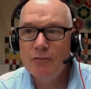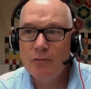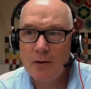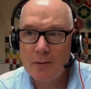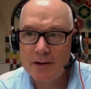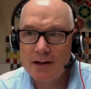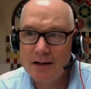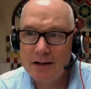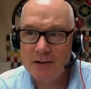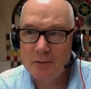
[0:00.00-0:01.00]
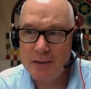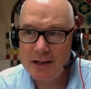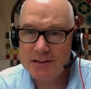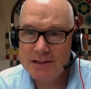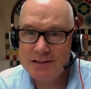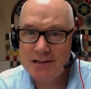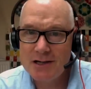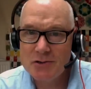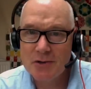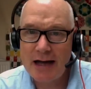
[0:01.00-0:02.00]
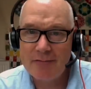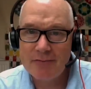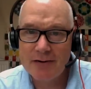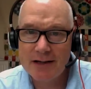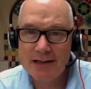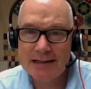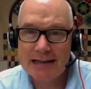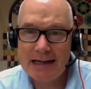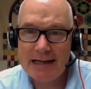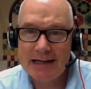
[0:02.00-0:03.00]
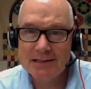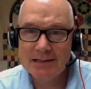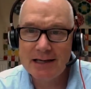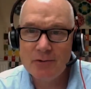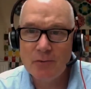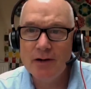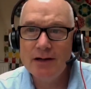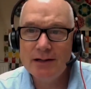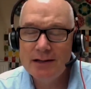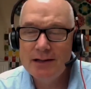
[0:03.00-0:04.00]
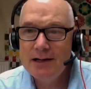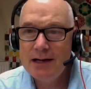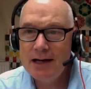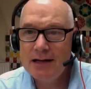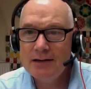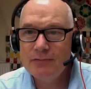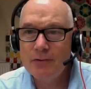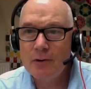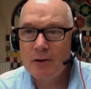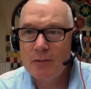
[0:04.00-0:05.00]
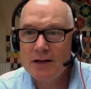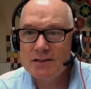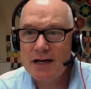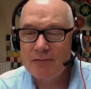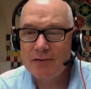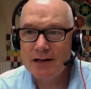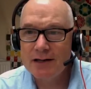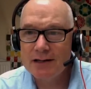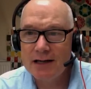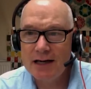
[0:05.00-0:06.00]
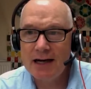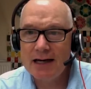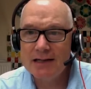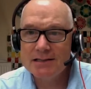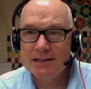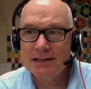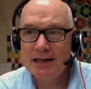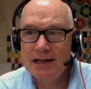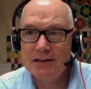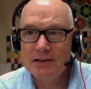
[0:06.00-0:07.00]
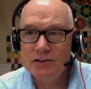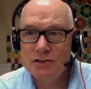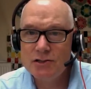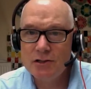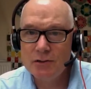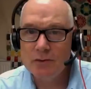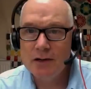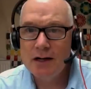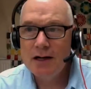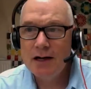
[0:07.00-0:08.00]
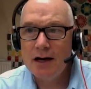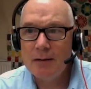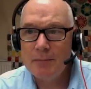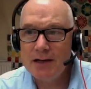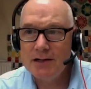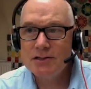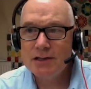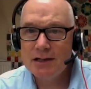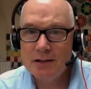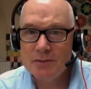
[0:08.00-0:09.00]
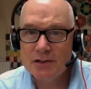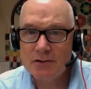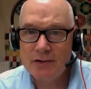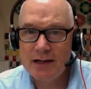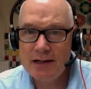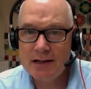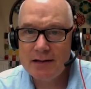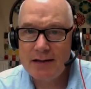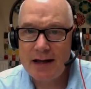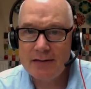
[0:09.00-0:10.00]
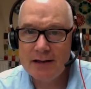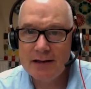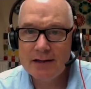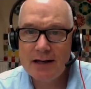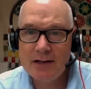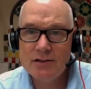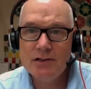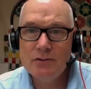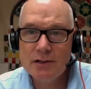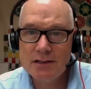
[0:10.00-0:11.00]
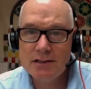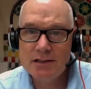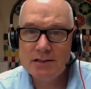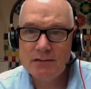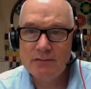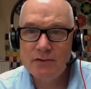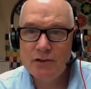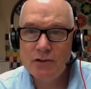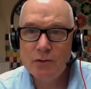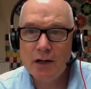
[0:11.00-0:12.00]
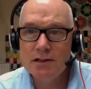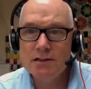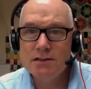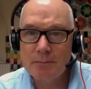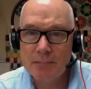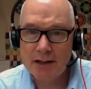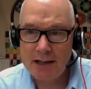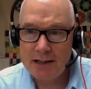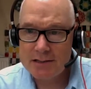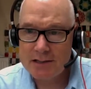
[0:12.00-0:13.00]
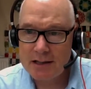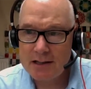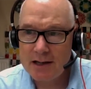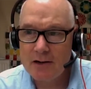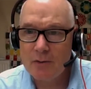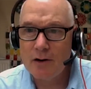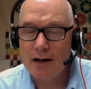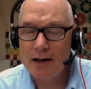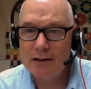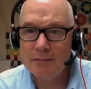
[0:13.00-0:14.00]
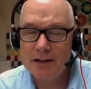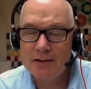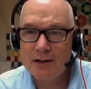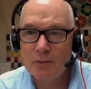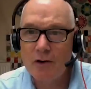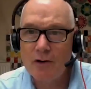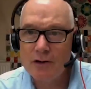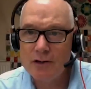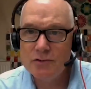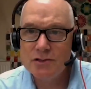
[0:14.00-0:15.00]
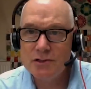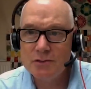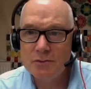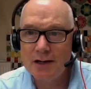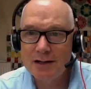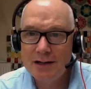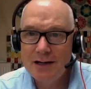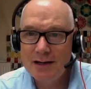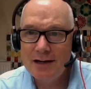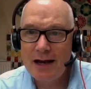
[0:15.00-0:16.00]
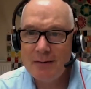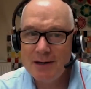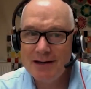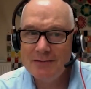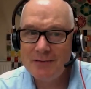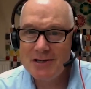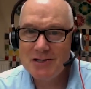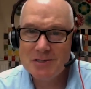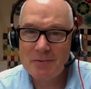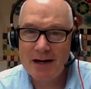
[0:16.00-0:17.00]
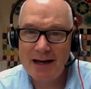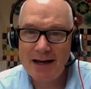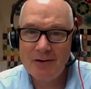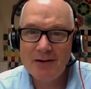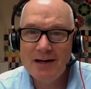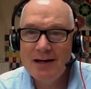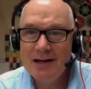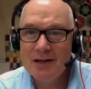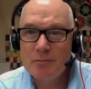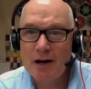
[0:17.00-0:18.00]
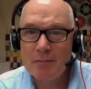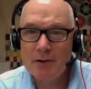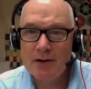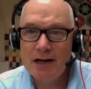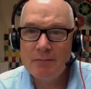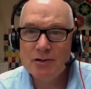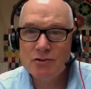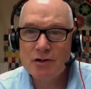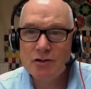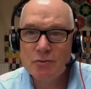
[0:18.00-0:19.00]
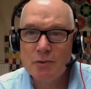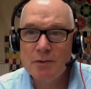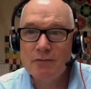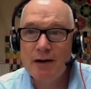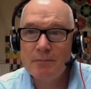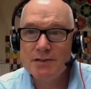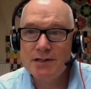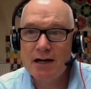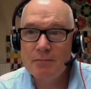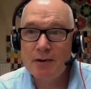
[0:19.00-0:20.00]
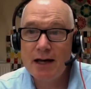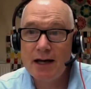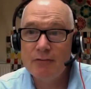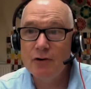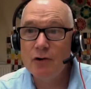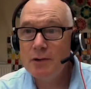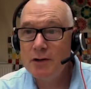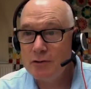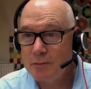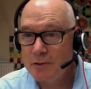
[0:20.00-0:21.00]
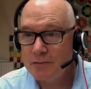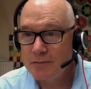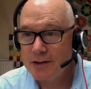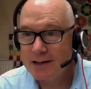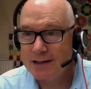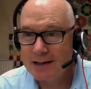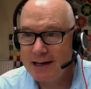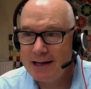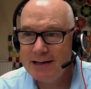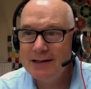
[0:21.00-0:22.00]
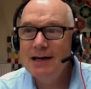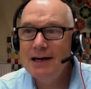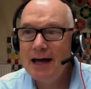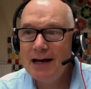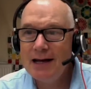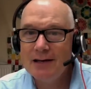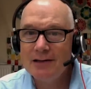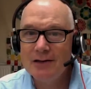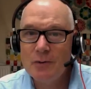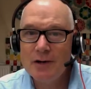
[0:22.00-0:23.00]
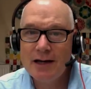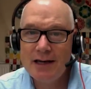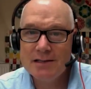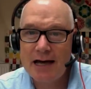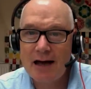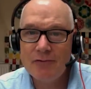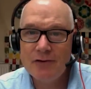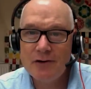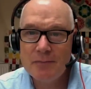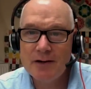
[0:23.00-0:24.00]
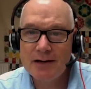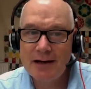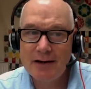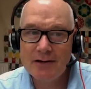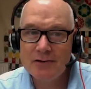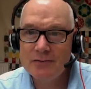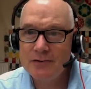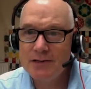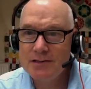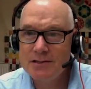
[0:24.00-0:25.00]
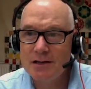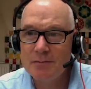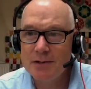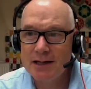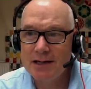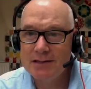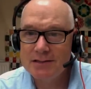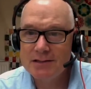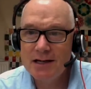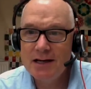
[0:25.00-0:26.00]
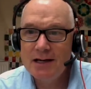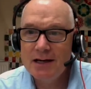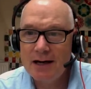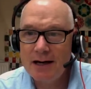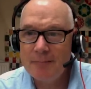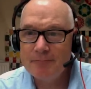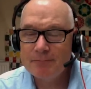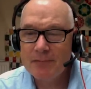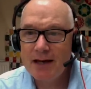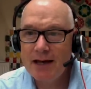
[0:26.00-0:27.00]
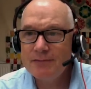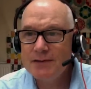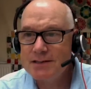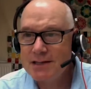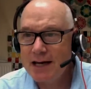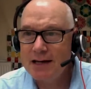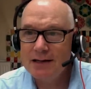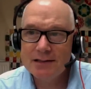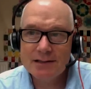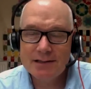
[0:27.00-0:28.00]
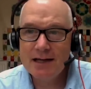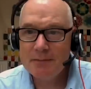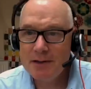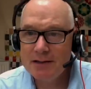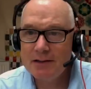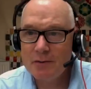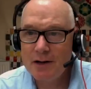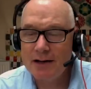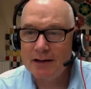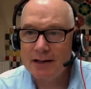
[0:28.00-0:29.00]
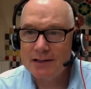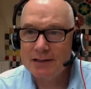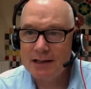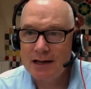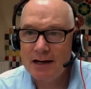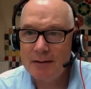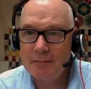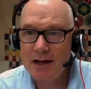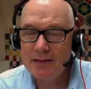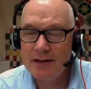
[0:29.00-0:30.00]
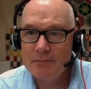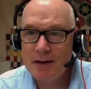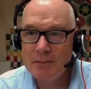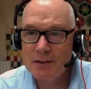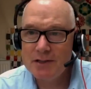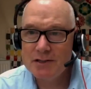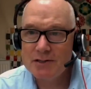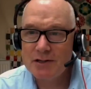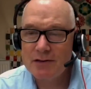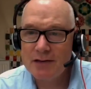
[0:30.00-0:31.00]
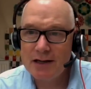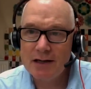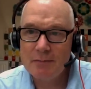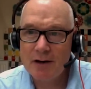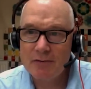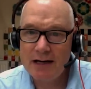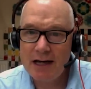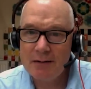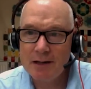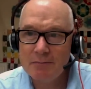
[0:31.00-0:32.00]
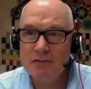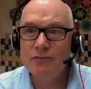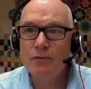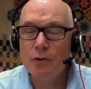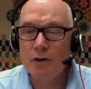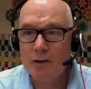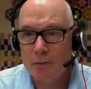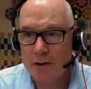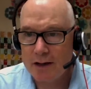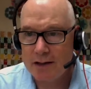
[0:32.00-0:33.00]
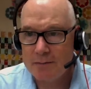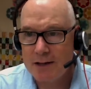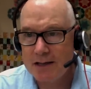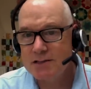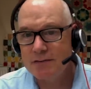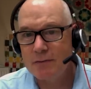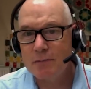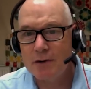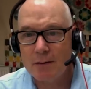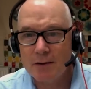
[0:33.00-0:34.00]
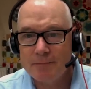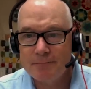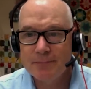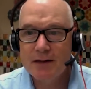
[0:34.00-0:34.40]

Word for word: former Congo Basin, Central African clade as clade one, and the former West African clade as clade 2. Um, additionally, it was agreed that the clade 2 consists of two subclades, and then they go on. I mean, I think we're all used to uh, naming conventions by now. The proper naming structure will be represented by a Roman numeral for the clade and a lowercase alphanumeric character for the subclades. Um, I have to say, uh, it's going to take me a little while, actually. Um, I think maybe we should start thinking about renaming before we're in the midst of a problem.